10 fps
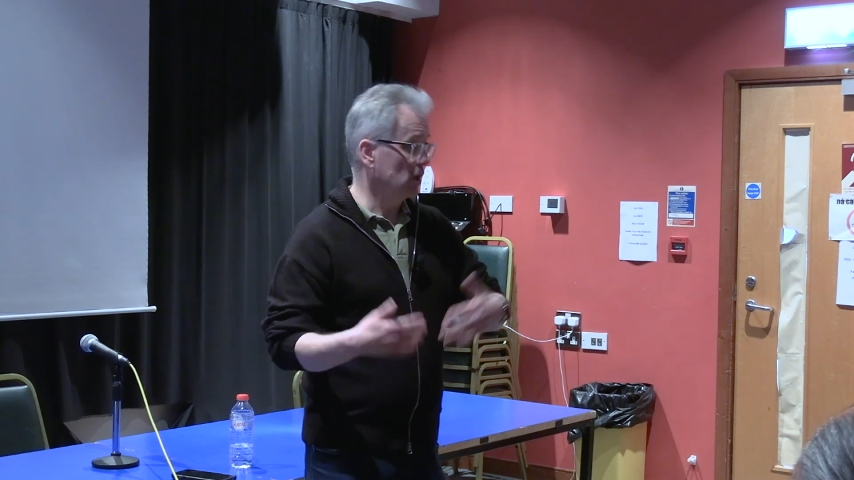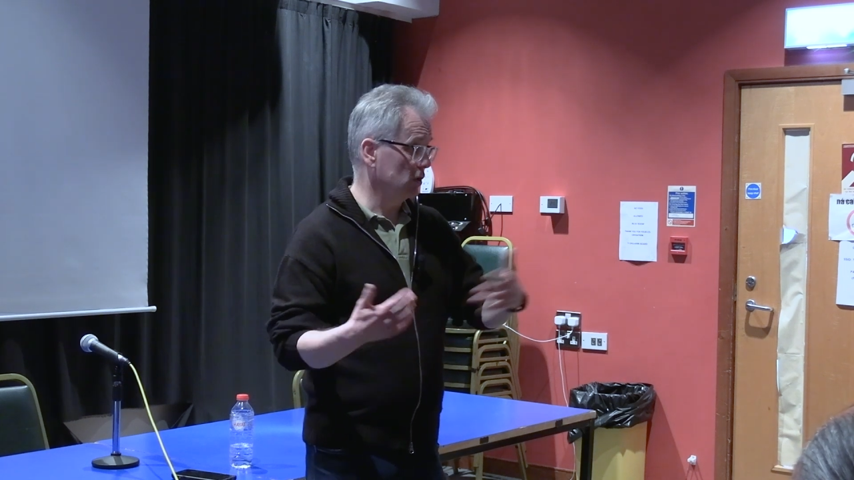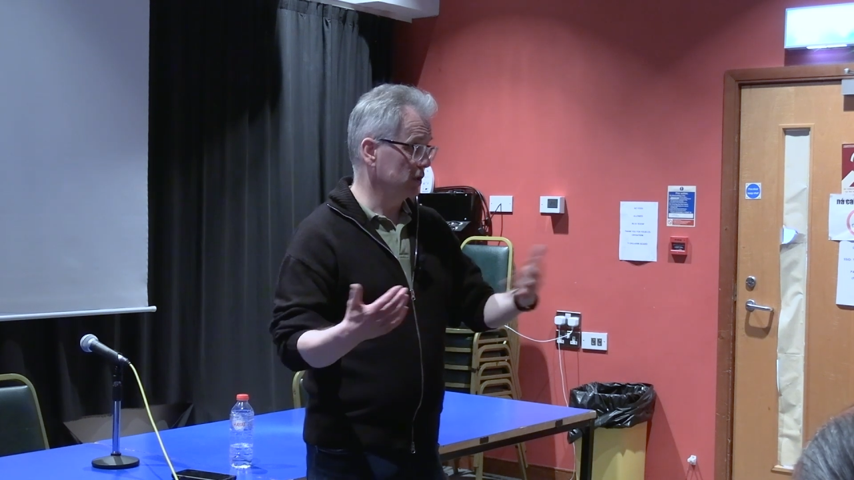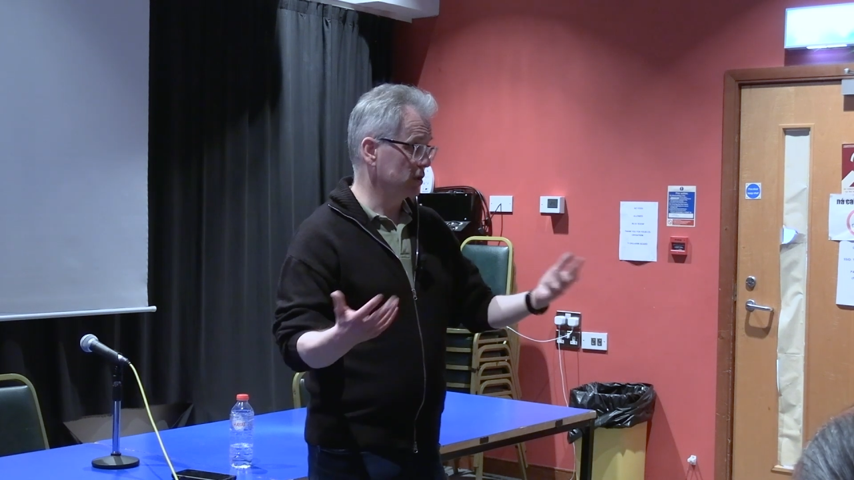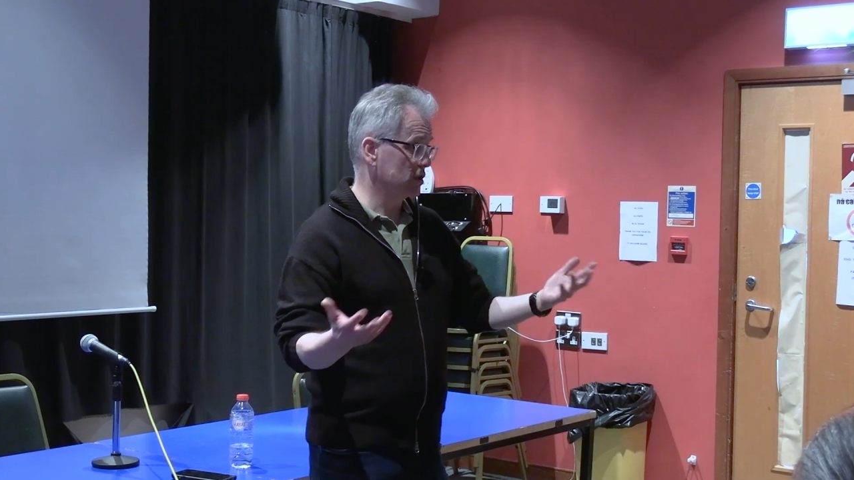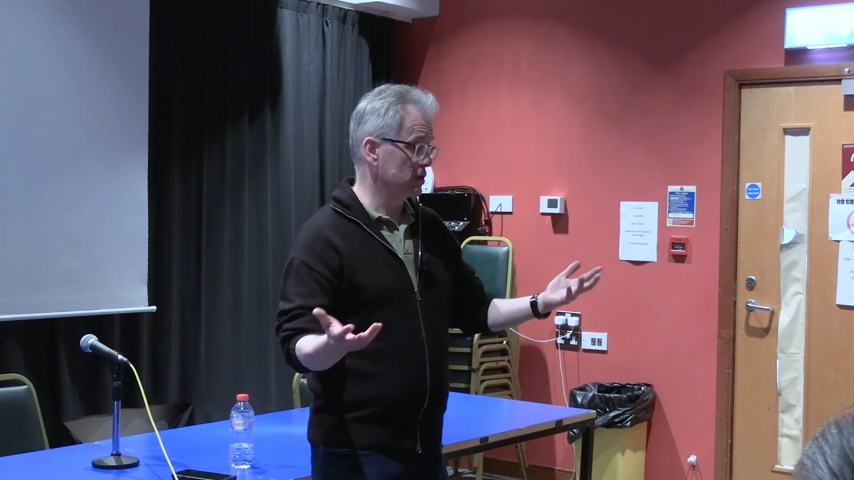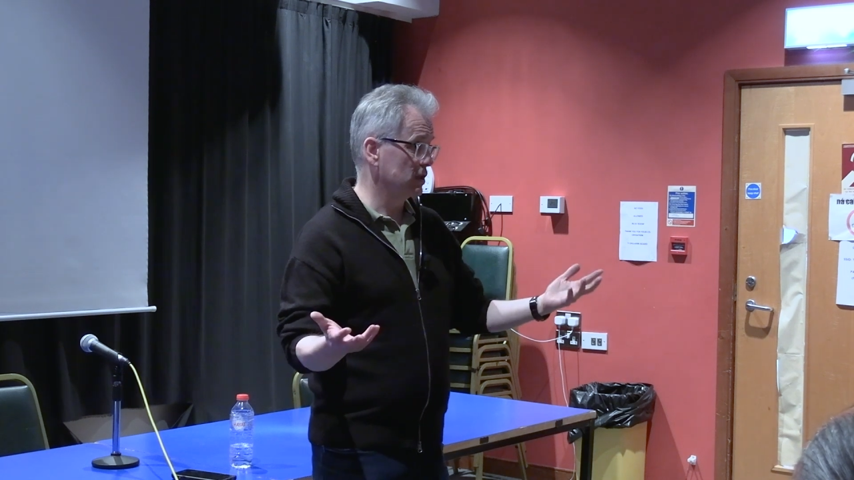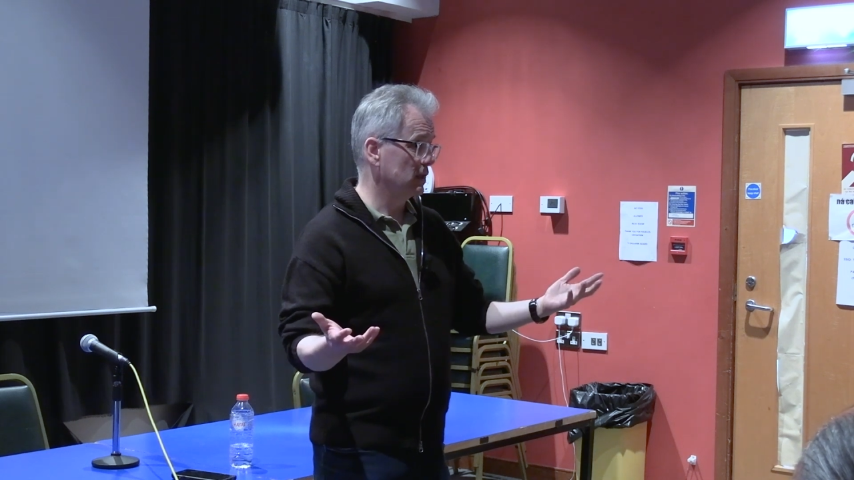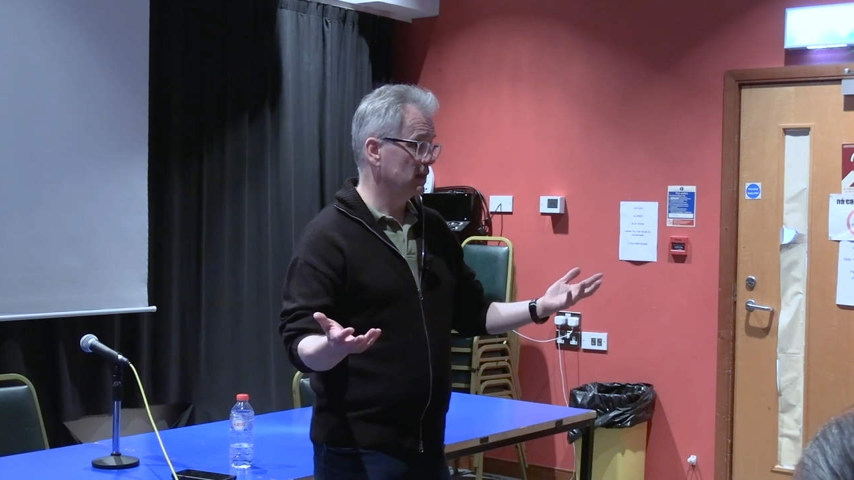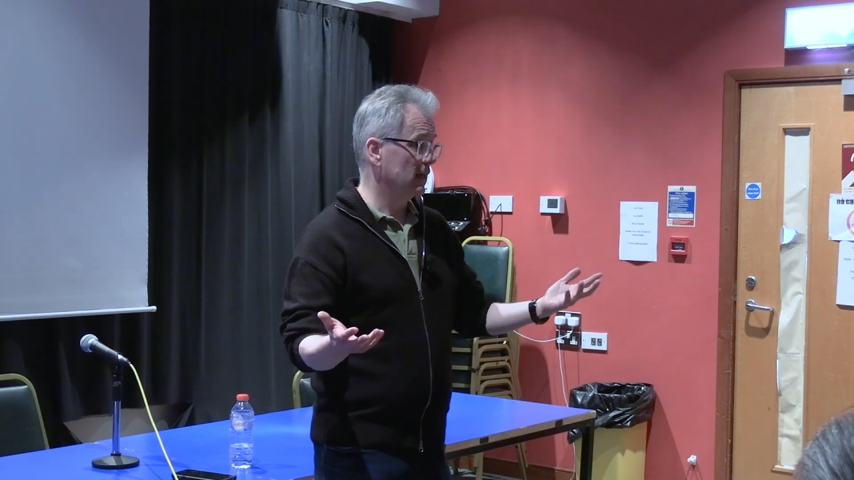
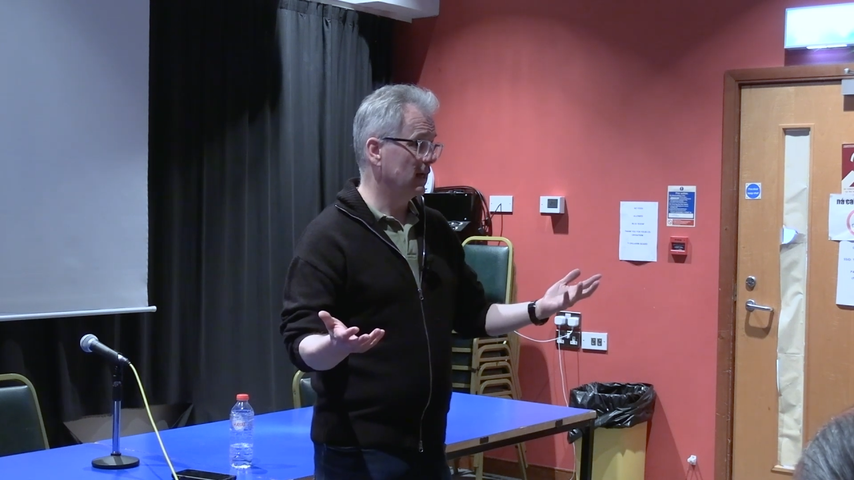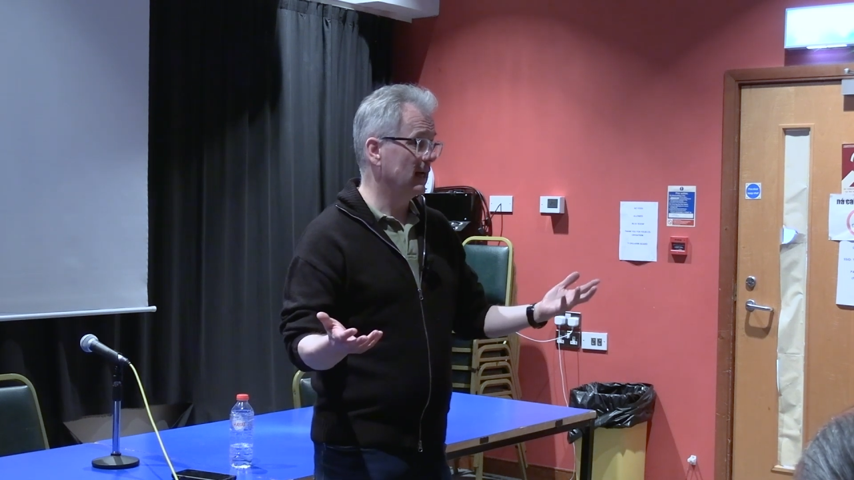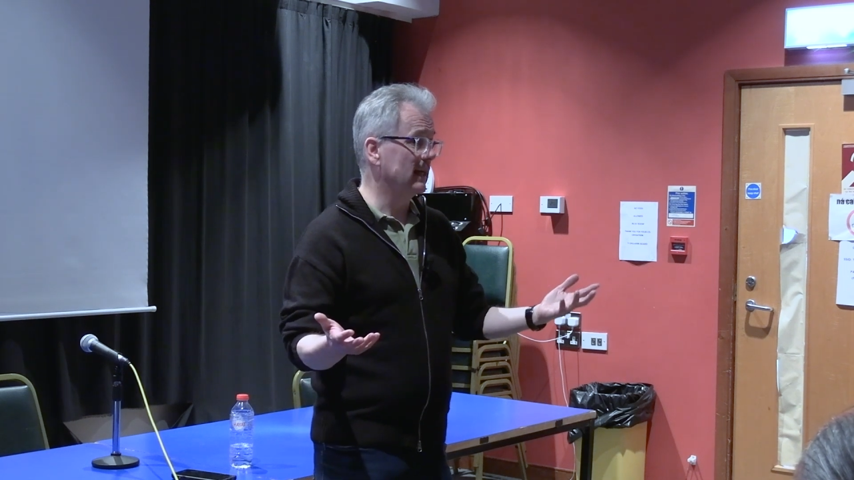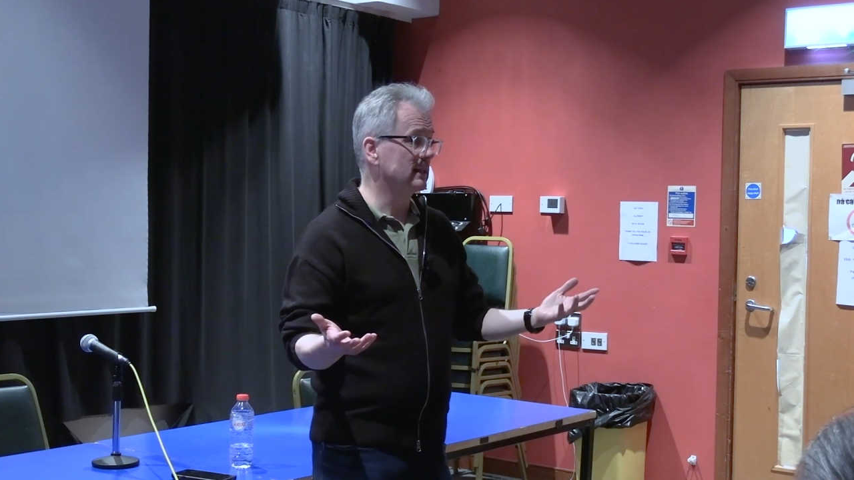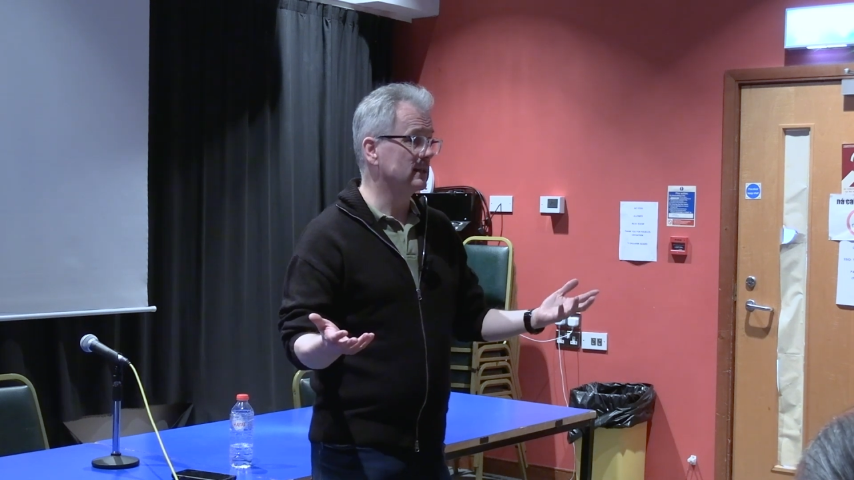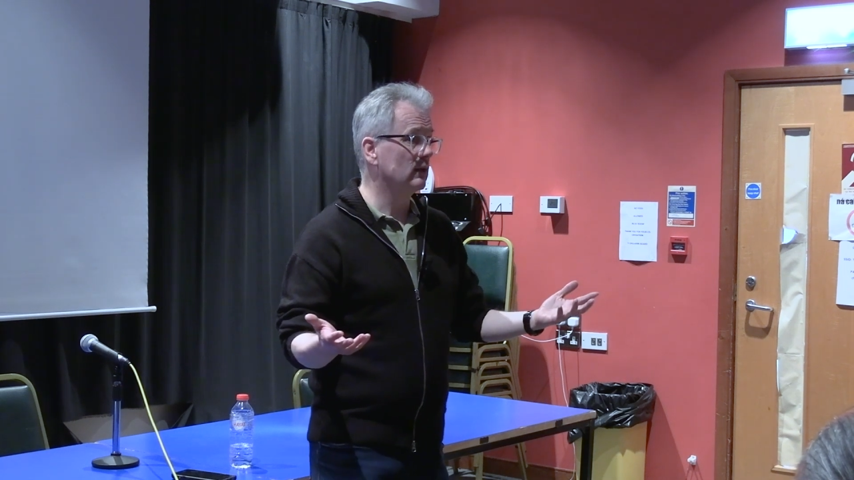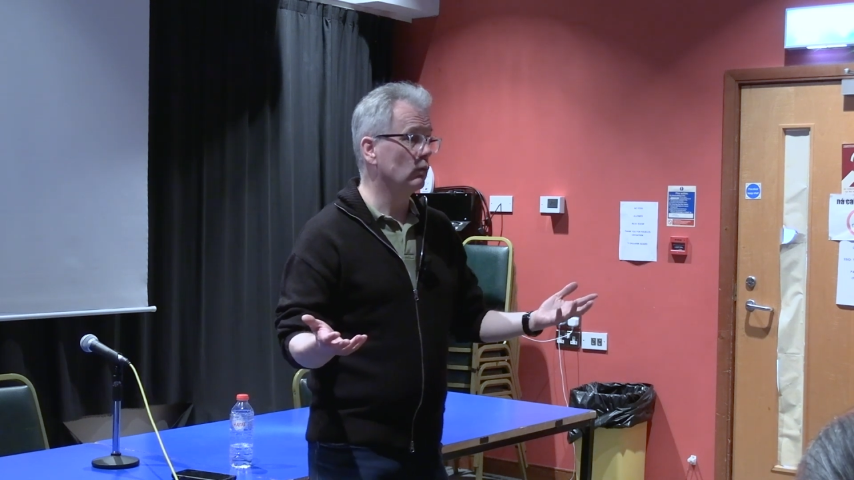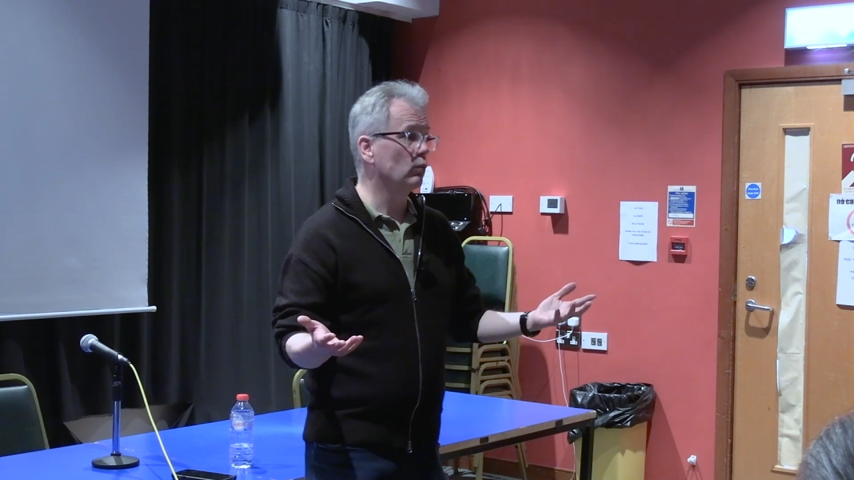honest, it